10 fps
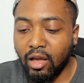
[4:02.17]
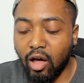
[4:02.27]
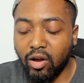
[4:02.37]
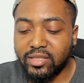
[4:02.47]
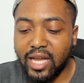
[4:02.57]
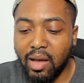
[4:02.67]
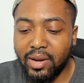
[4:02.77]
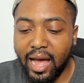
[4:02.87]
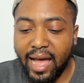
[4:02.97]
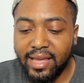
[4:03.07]
all the time
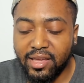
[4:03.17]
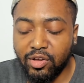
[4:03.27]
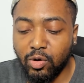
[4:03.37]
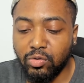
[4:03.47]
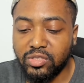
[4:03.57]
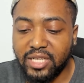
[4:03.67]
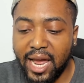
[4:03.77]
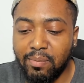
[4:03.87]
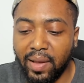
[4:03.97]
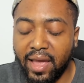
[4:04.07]
in high heels,
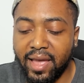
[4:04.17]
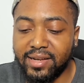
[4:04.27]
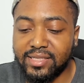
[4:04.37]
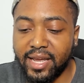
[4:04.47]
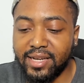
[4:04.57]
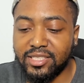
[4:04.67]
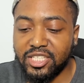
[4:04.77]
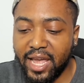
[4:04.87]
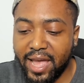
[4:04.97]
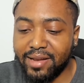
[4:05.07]
tight pants, and
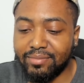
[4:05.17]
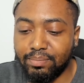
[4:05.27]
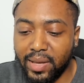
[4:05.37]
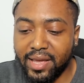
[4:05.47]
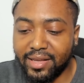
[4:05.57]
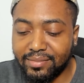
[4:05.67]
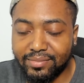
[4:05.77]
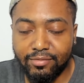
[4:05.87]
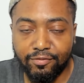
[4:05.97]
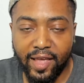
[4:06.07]
she had big
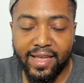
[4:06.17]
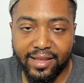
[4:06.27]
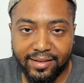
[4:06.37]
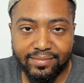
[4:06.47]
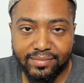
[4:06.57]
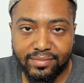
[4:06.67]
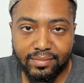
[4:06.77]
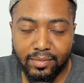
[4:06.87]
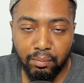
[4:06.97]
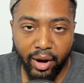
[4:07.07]
fake
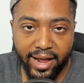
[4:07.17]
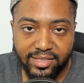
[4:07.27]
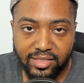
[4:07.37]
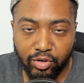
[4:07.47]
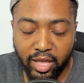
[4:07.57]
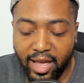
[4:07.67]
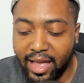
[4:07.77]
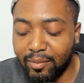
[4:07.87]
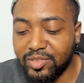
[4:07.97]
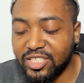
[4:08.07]
breast. Okay,
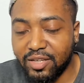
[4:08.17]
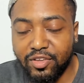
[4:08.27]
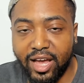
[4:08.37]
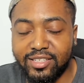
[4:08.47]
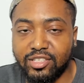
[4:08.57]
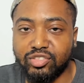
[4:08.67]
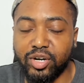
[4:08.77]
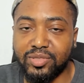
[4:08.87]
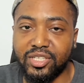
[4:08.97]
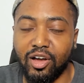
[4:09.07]
I'm just giving you guys a
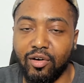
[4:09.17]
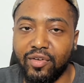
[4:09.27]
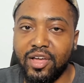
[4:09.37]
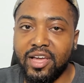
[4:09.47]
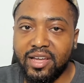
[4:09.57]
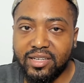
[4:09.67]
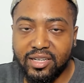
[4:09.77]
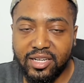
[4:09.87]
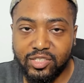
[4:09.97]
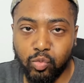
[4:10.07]
description of
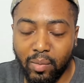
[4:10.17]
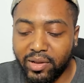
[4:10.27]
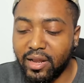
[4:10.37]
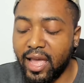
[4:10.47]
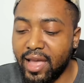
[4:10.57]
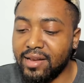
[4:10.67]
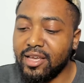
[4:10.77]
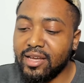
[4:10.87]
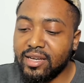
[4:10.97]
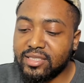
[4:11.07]
this woman. And
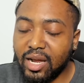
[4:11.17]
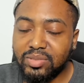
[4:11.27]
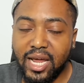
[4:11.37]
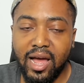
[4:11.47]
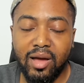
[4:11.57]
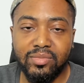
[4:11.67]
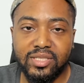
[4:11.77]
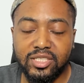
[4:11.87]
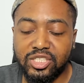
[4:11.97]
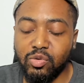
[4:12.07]

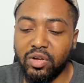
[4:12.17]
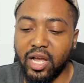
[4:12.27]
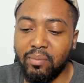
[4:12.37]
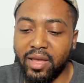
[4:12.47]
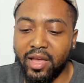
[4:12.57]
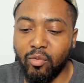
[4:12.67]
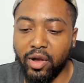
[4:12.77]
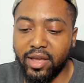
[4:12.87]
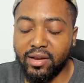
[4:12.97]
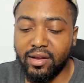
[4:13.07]
sometimes she would come in
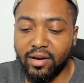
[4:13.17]
with